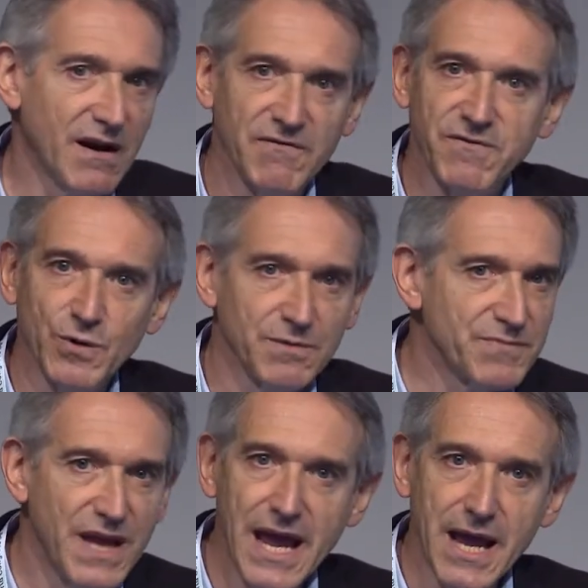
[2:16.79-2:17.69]
for
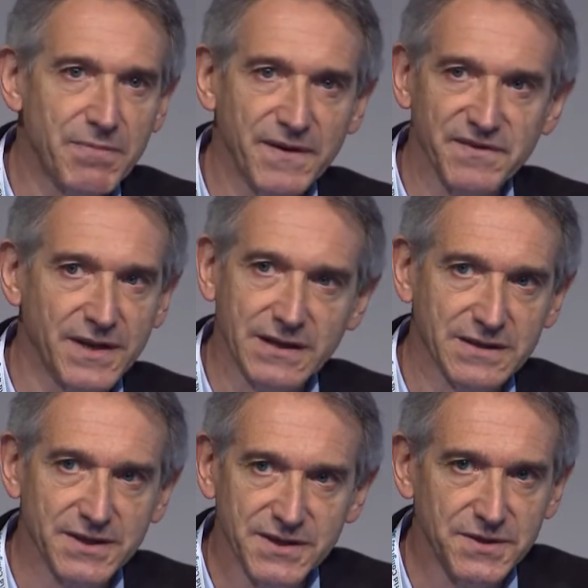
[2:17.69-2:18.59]
everything
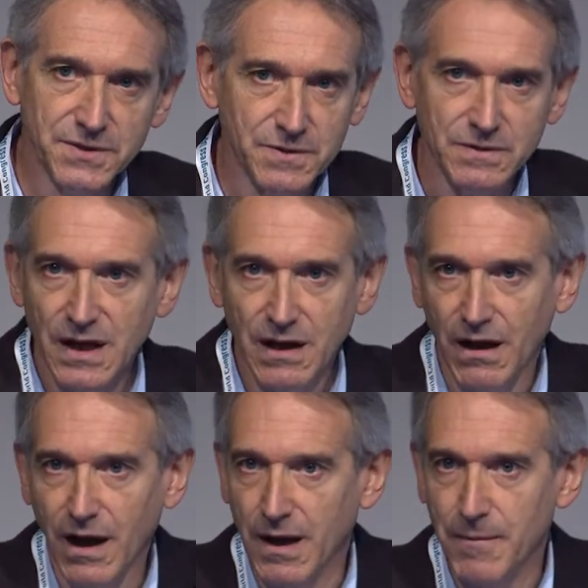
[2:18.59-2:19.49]
that you
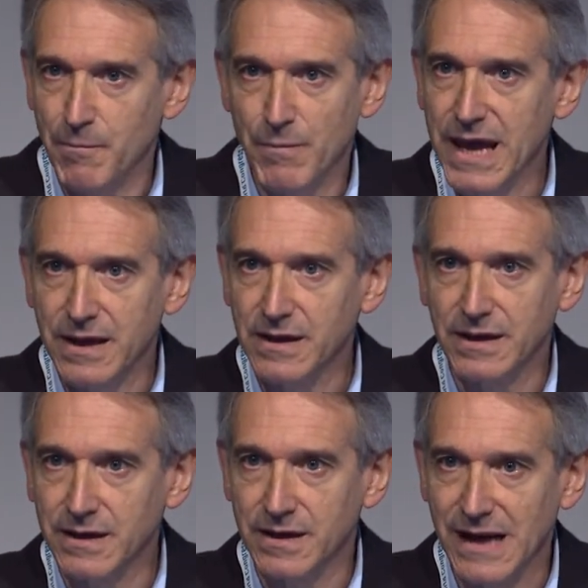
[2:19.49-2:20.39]
make
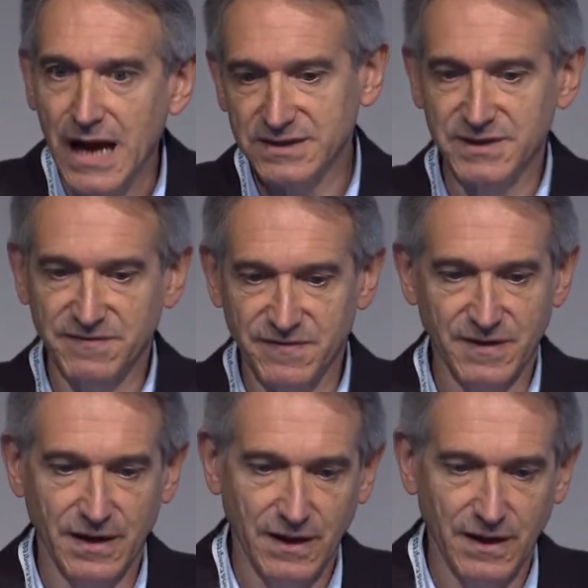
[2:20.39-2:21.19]
in an active